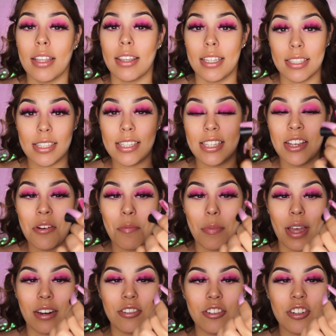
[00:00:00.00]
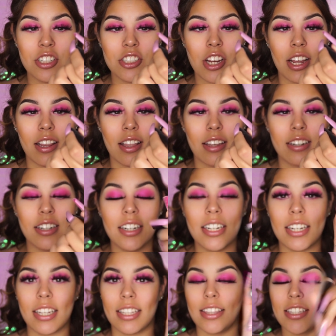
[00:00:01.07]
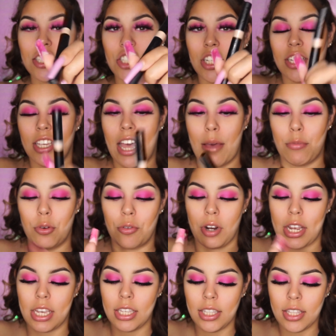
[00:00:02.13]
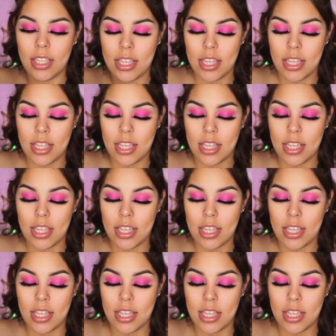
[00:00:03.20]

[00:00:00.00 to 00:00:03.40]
This is their Metal Crush highlighter in the shade Gamma Ray.